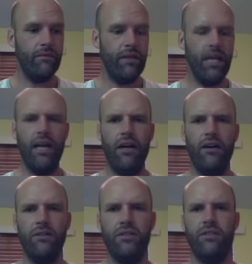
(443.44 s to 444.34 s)
It
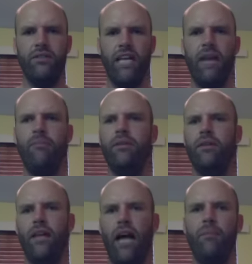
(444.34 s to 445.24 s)
was a
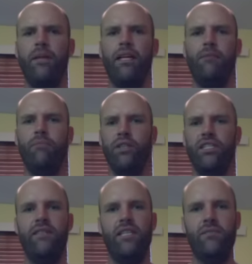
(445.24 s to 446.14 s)
happy and
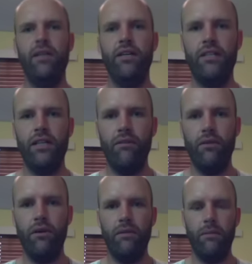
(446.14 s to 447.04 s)
positive experience
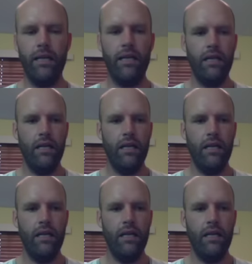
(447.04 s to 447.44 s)
overall for me.